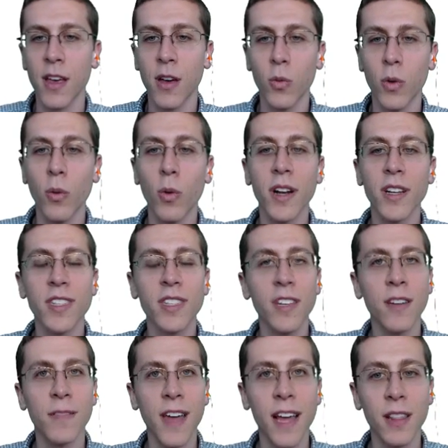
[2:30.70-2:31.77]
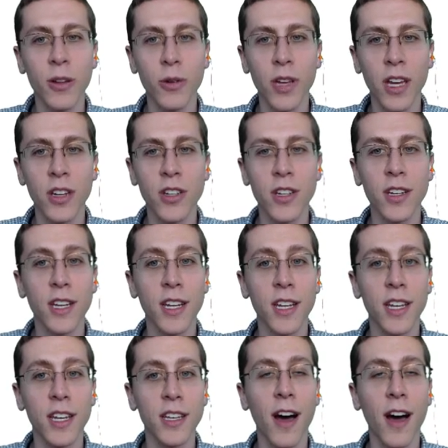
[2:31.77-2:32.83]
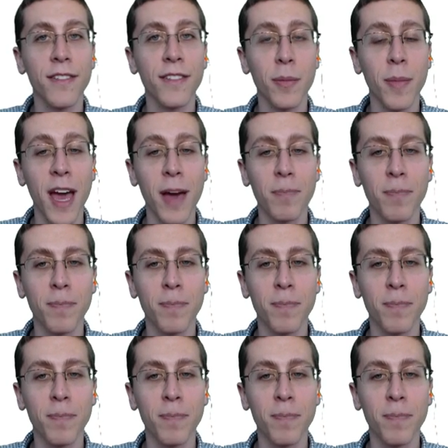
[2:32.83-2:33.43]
We want to see if that location is off the map.